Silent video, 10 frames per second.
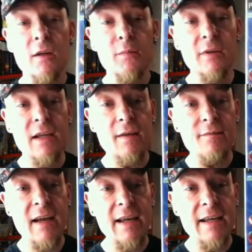But yeah,
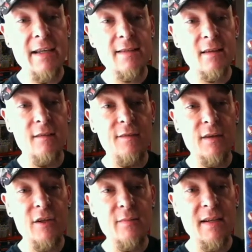that is
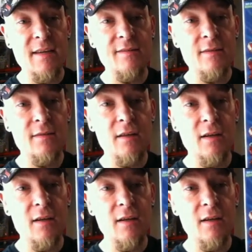Volume 11,